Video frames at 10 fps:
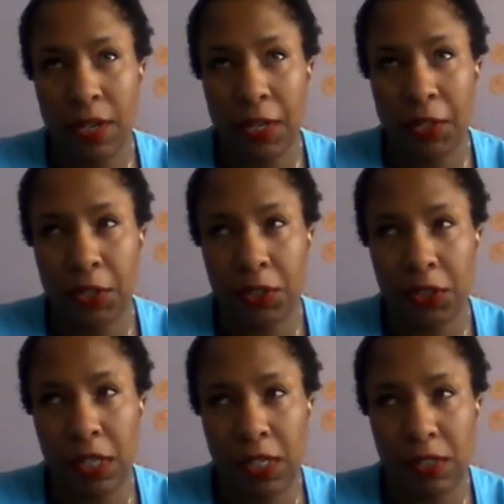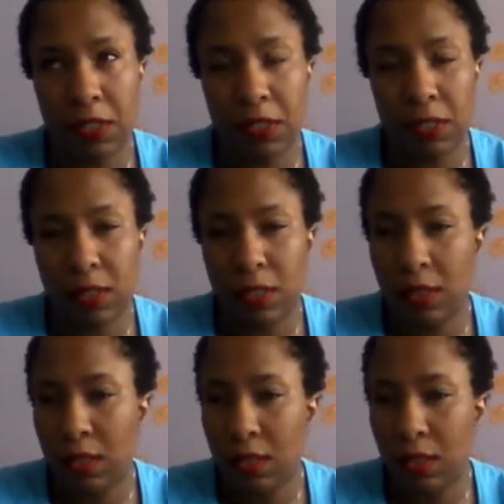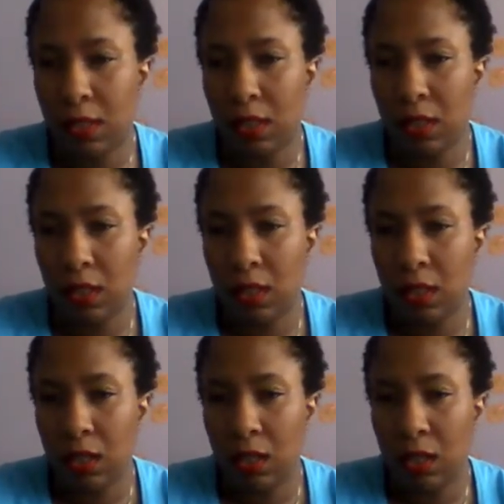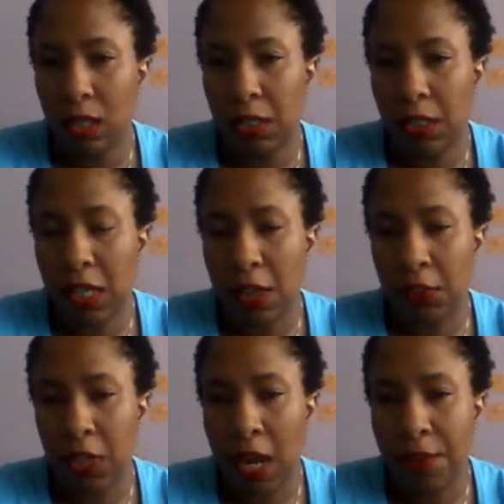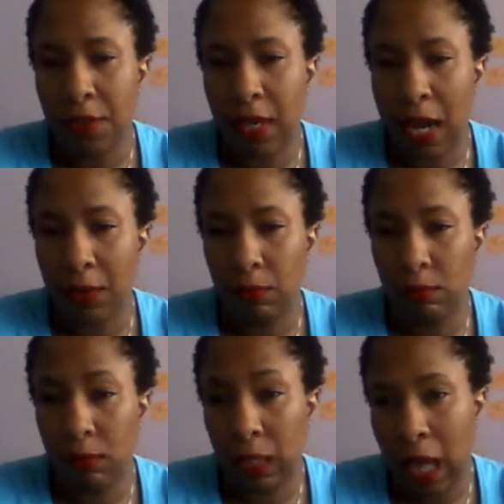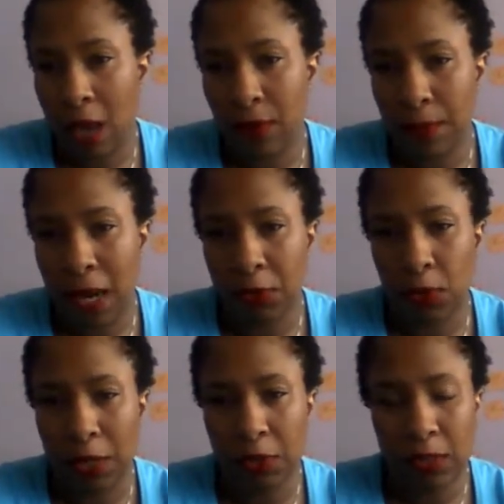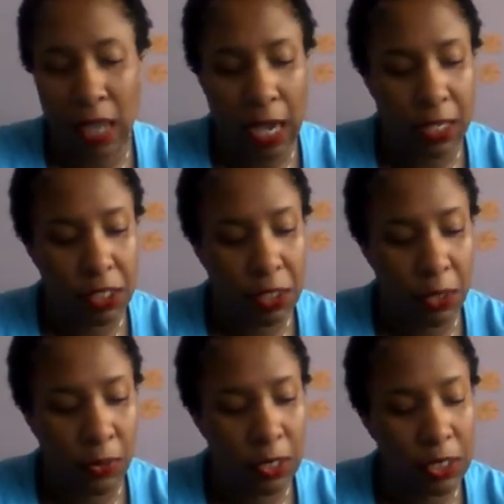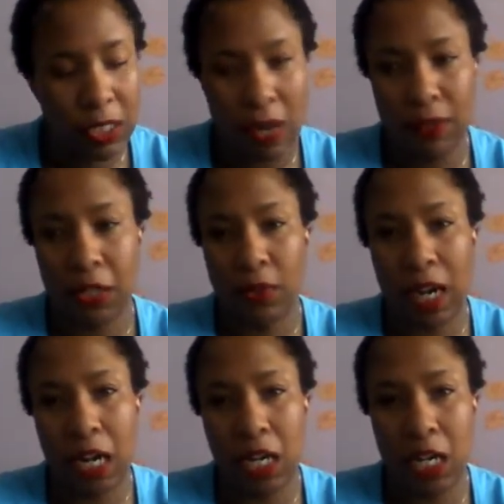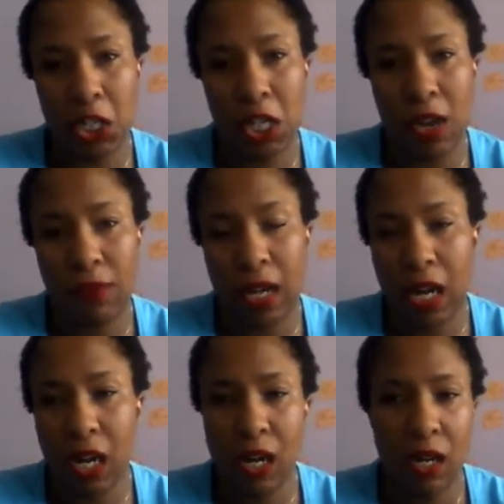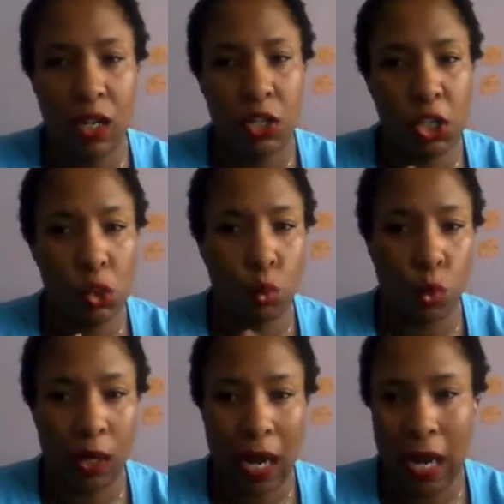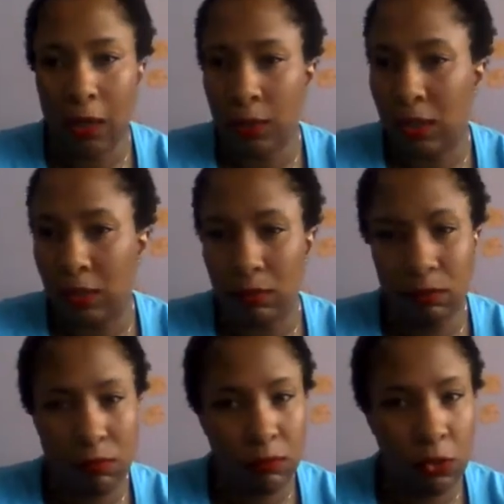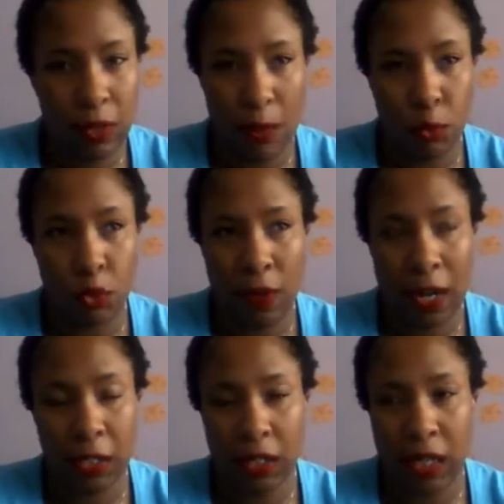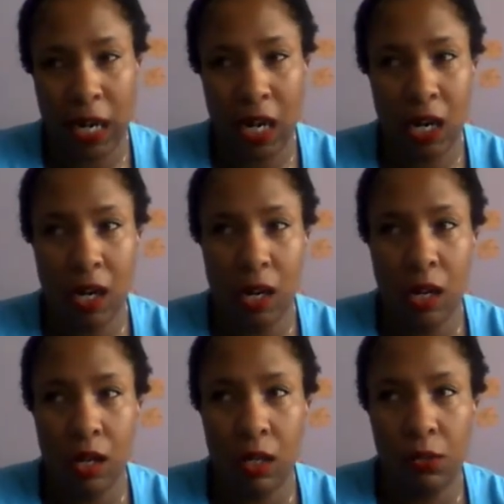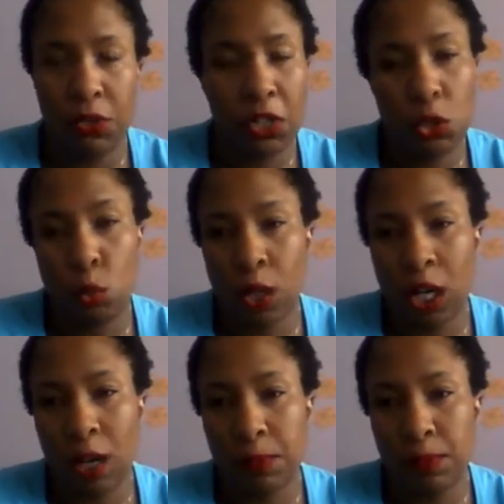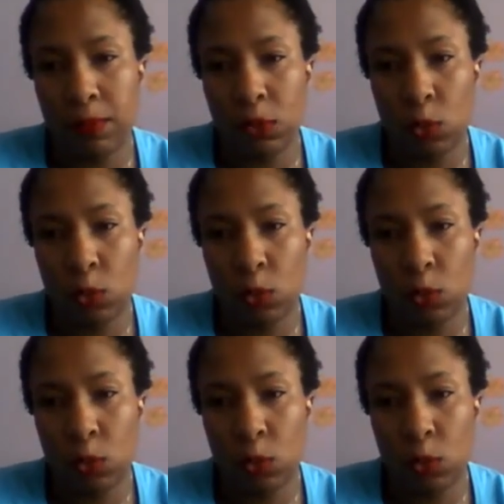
figured since it's another day that I'm alive, I might as well exercise. So it's definitely a great idea to definitely just work out and do that more regularly. Switch your workout